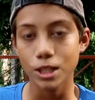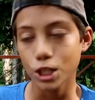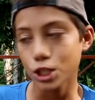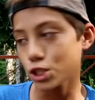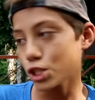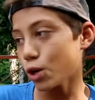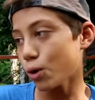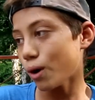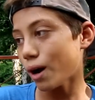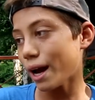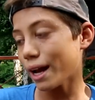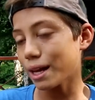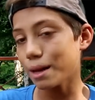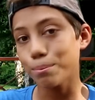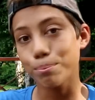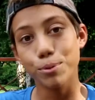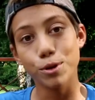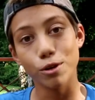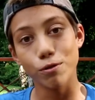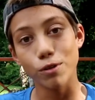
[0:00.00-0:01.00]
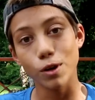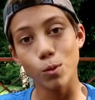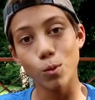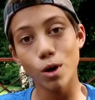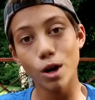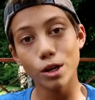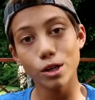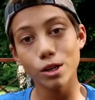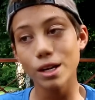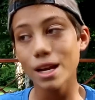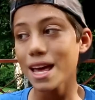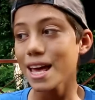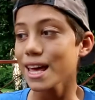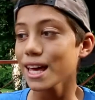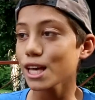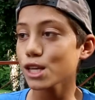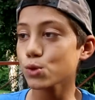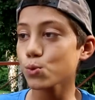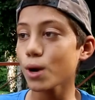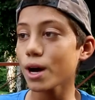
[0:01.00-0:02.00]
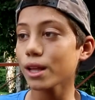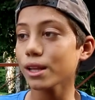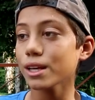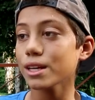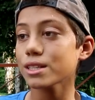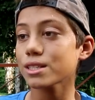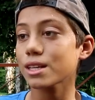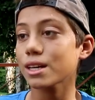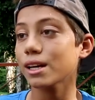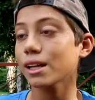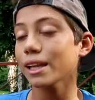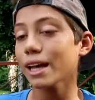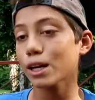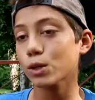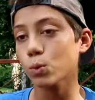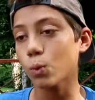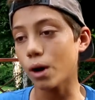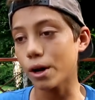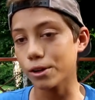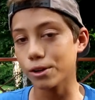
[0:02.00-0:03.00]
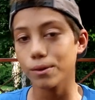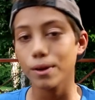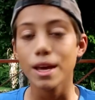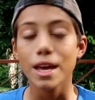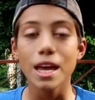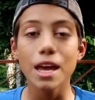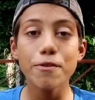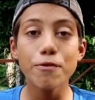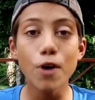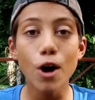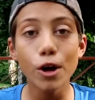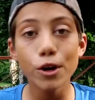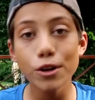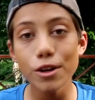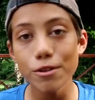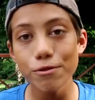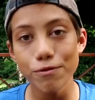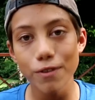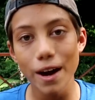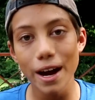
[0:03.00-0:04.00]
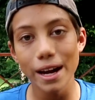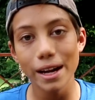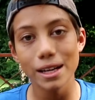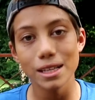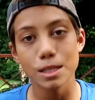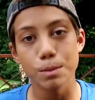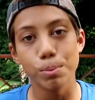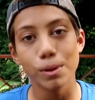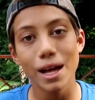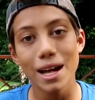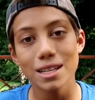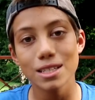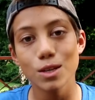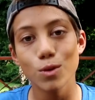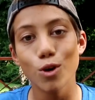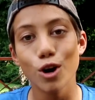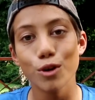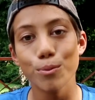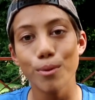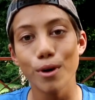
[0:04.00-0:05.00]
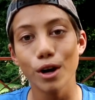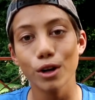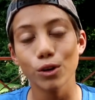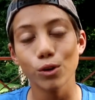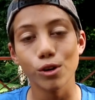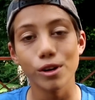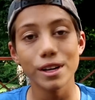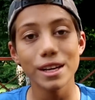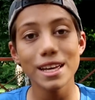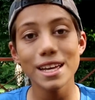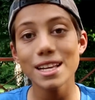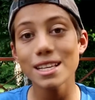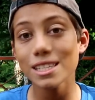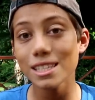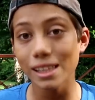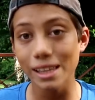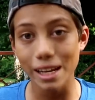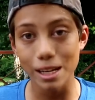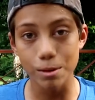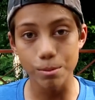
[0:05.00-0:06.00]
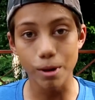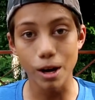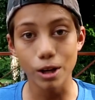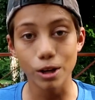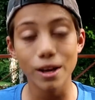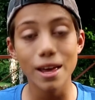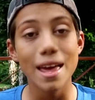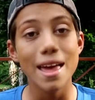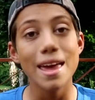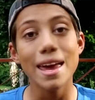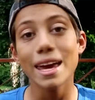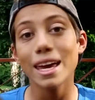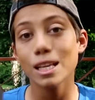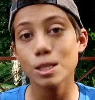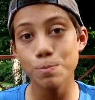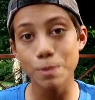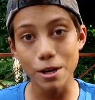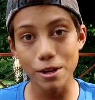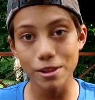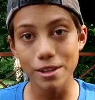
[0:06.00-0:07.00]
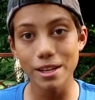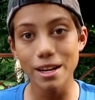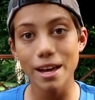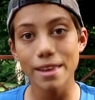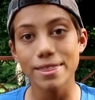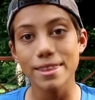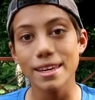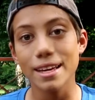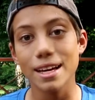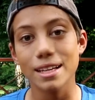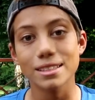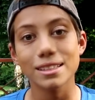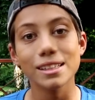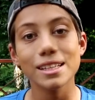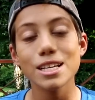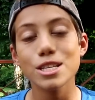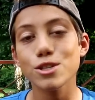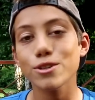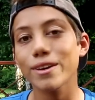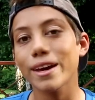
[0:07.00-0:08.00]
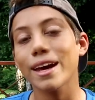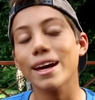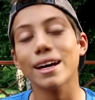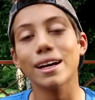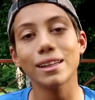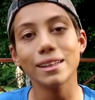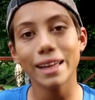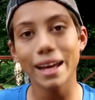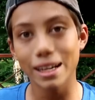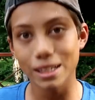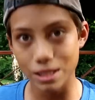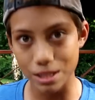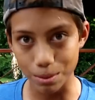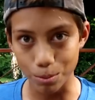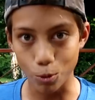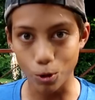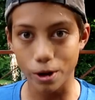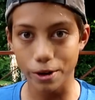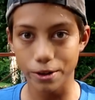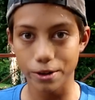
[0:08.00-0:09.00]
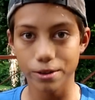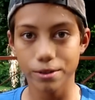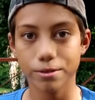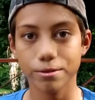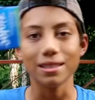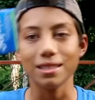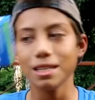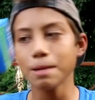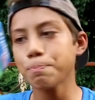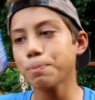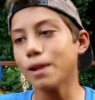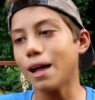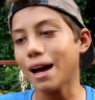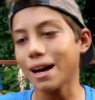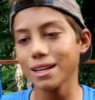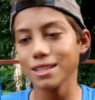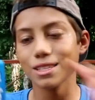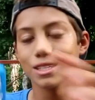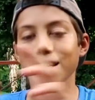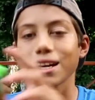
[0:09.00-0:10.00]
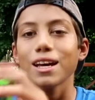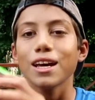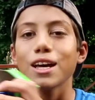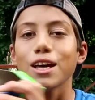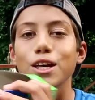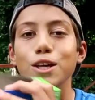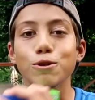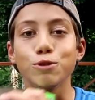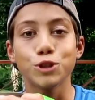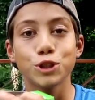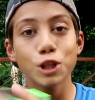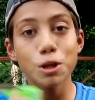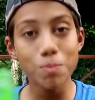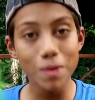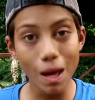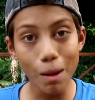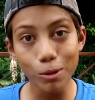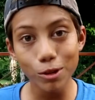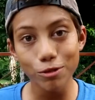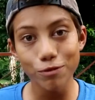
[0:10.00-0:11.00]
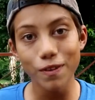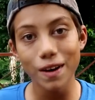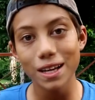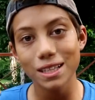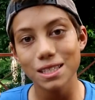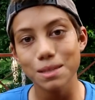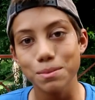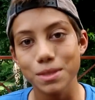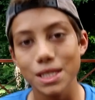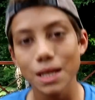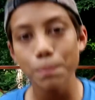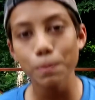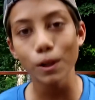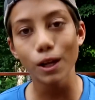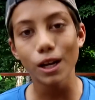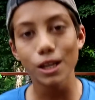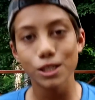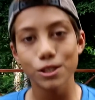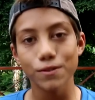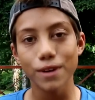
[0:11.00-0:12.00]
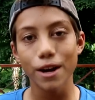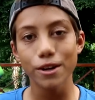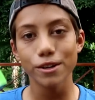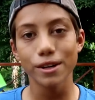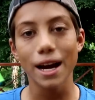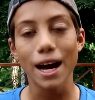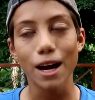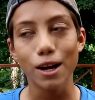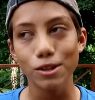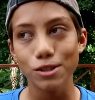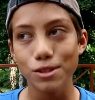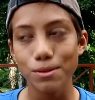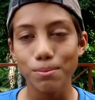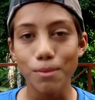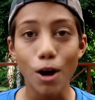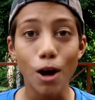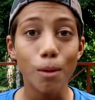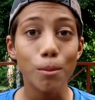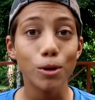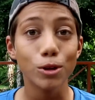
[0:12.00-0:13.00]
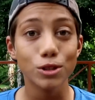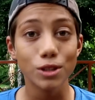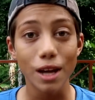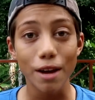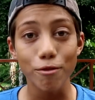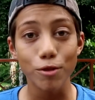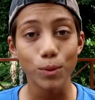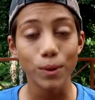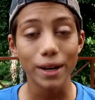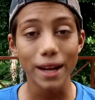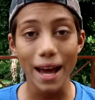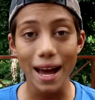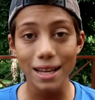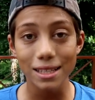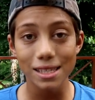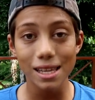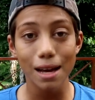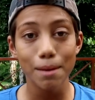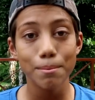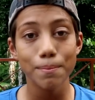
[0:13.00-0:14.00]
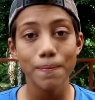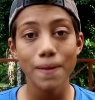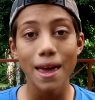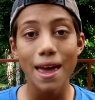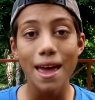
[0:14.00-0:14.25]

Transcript: So I can purify water as well as collect water. If all you can find is a plastic water bottle or an insulated bottle, it's better than nothing, because at least you can collect some water. Ziplocs. You should be able to find some Ziplocs around your house. Almost everyone has them.